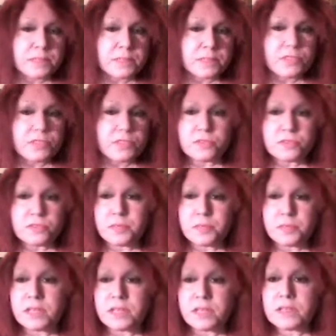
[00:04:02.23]
This has
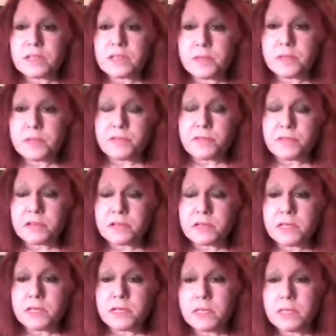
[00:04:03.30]
particularly been
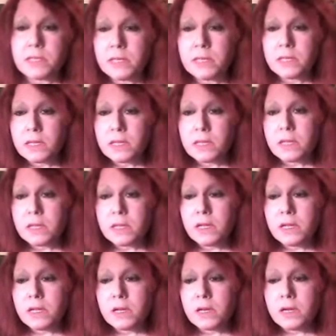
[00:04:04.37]
very
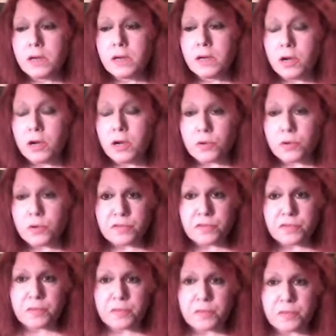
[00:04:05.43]

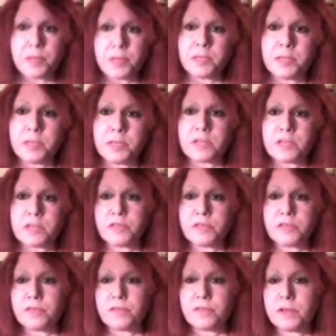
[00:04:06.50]
awkward for me because
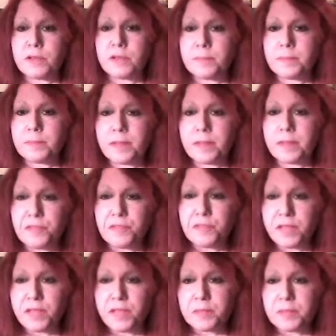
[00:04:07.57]
I've had
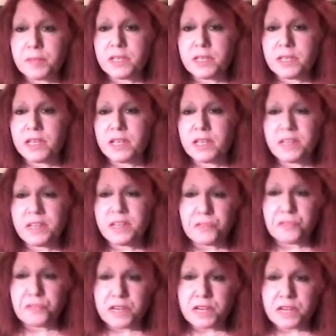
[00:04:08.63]
family
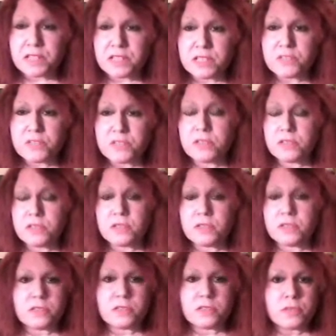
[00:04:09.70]
and friends
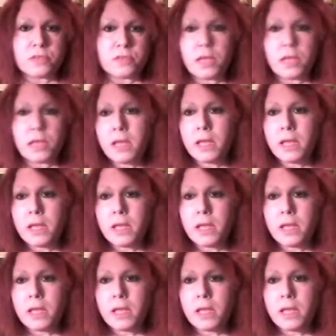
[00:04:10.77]
just